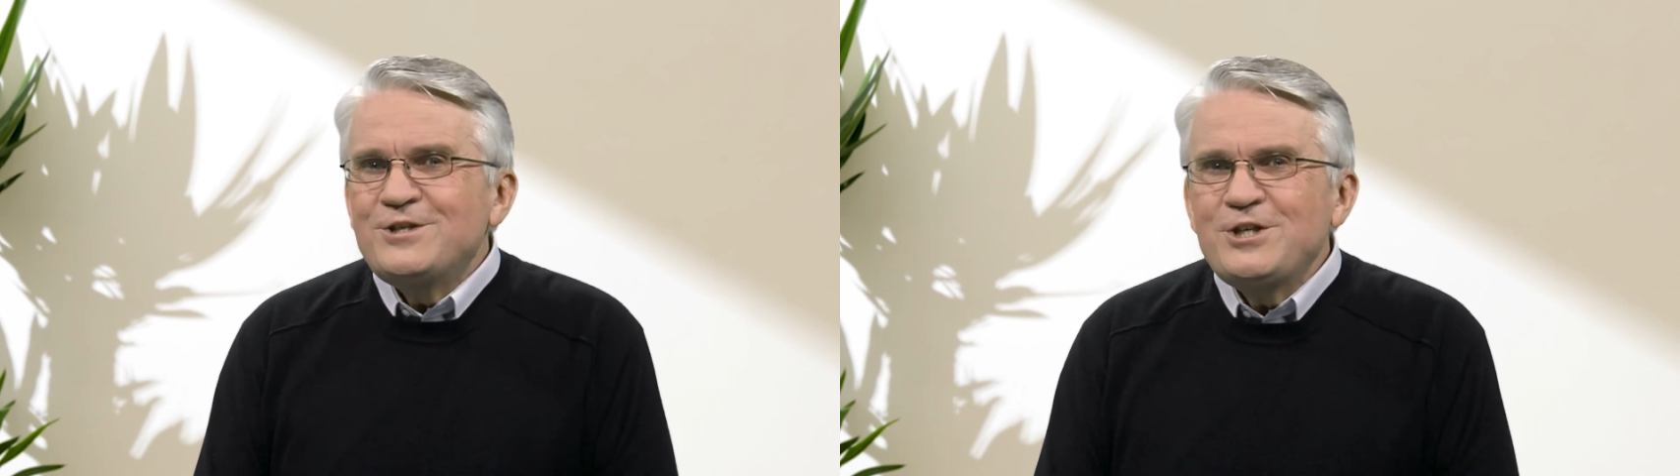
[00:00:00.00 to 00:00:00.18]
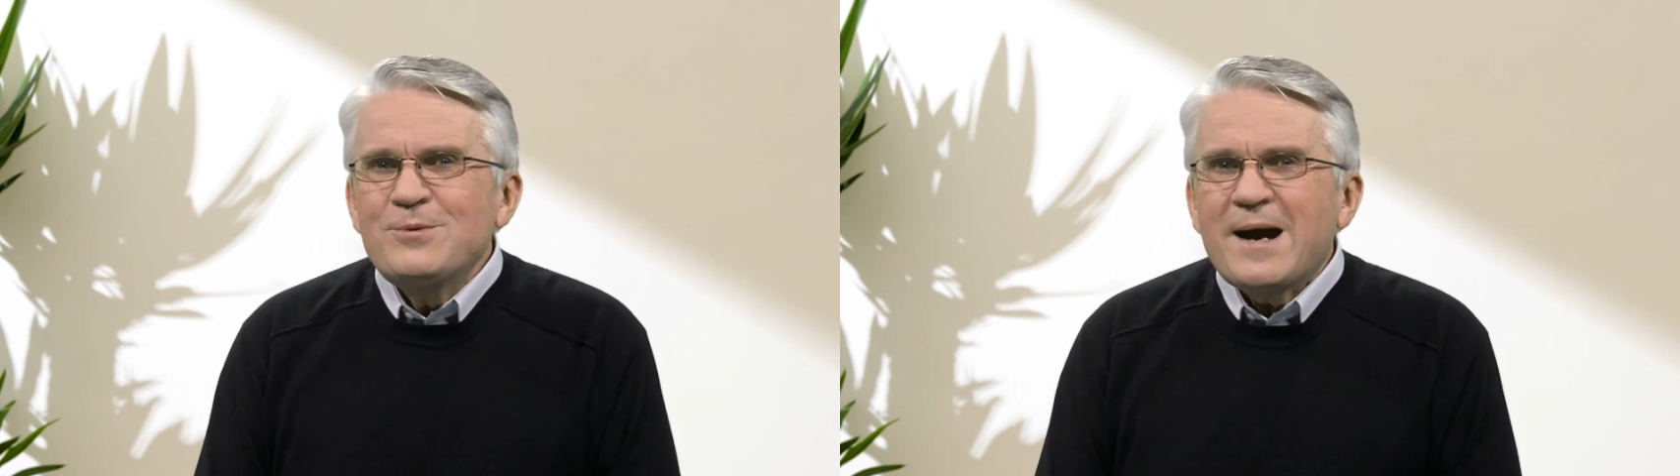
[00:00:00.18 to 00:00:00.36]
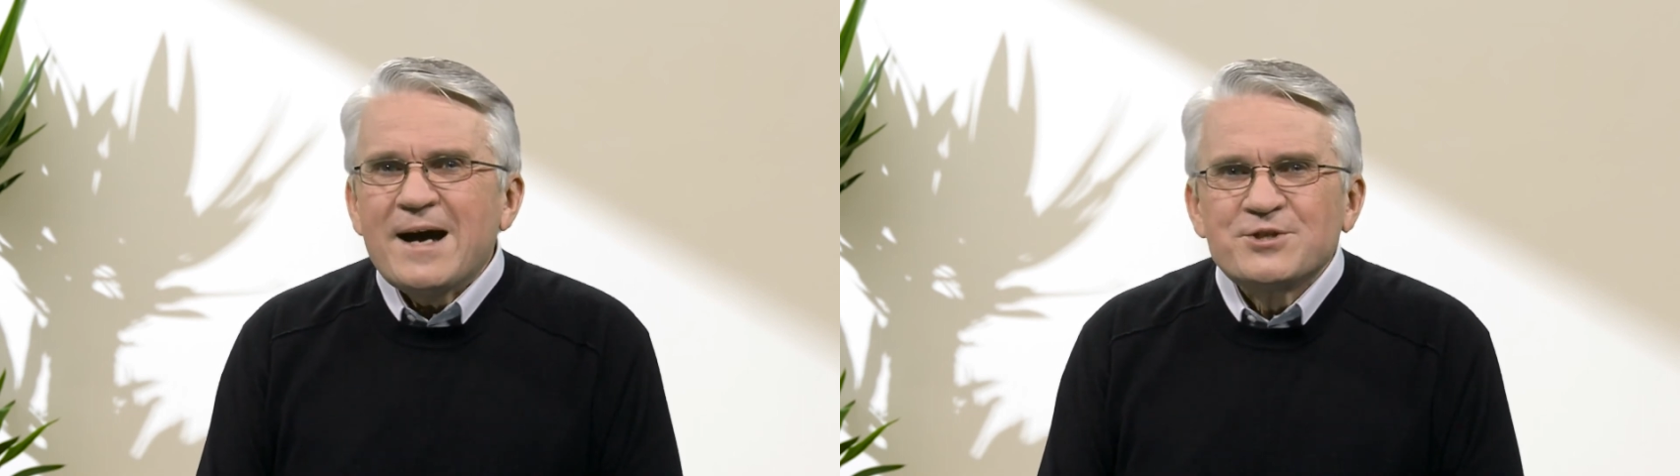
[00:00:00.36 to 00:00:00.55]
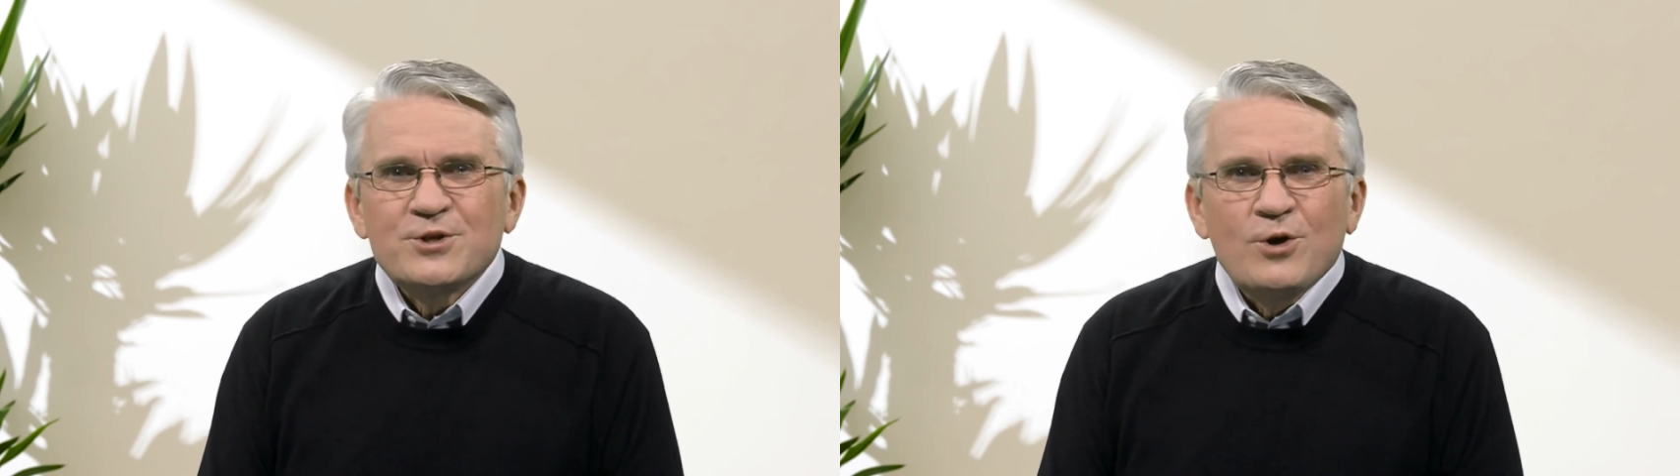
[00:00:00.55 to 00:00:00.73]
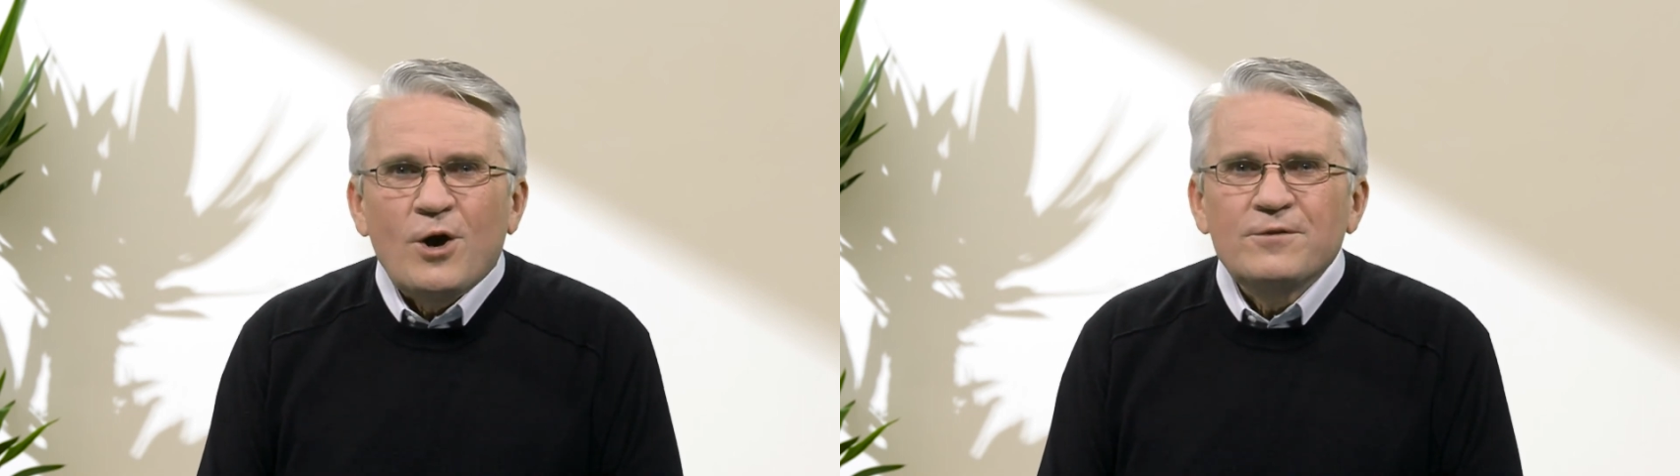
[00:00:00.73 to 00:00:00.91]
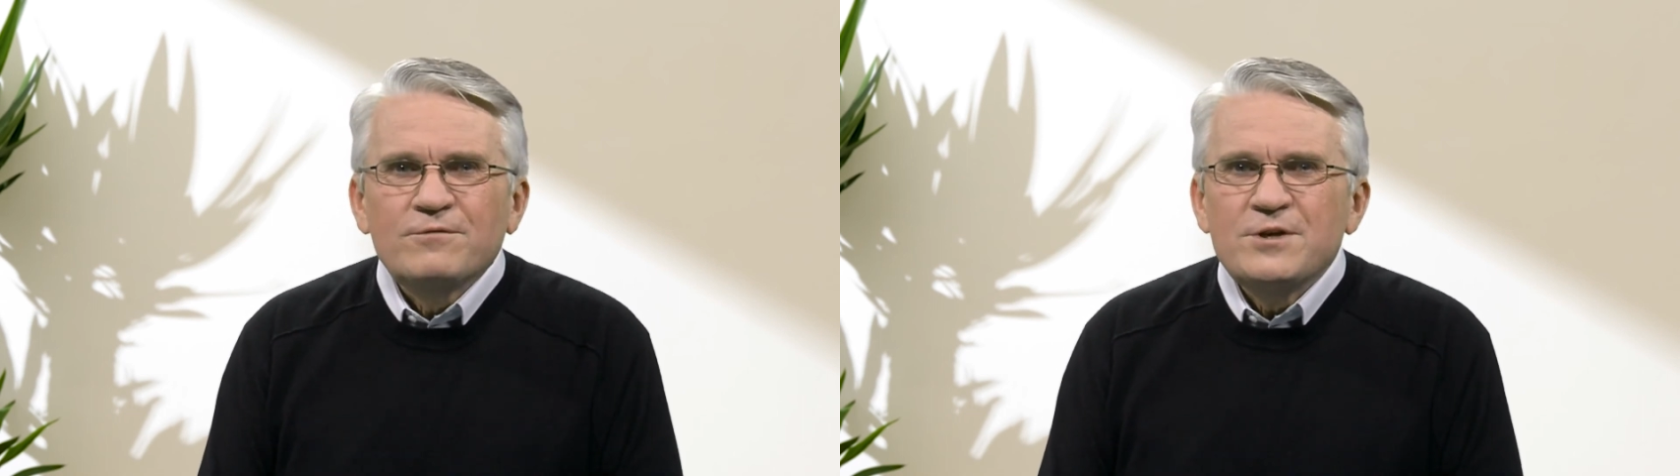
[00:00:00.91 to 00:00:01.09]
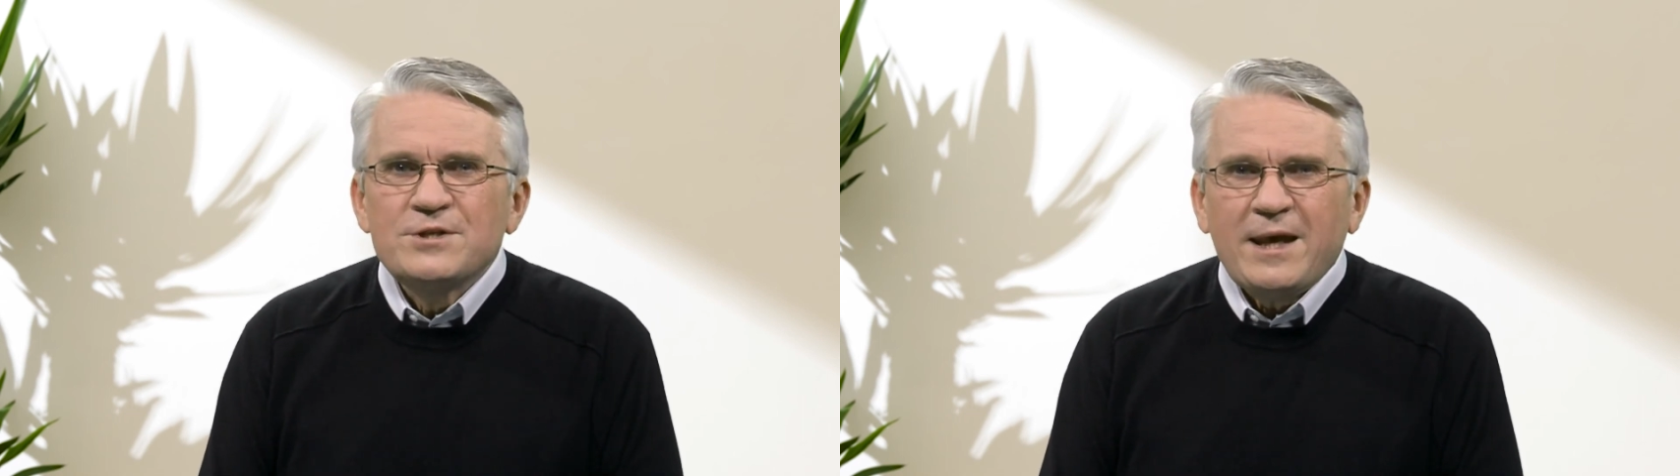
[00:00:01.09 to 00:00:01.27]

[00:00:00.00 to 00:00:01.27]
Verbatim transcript: do you ask God for His